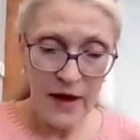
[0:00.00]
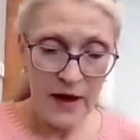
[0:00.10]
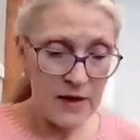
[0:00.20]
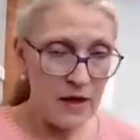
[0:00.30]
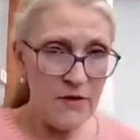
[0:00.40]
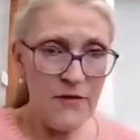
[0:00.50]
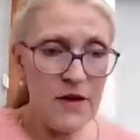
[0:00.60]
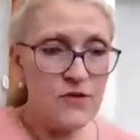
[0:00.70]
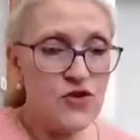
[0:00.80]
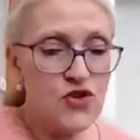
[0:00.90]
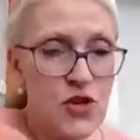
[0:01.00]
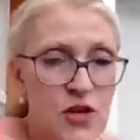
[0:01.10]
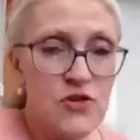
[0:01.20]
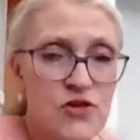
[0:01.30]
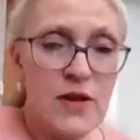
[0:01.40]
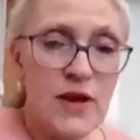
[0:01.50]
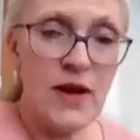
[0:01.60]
And if I change the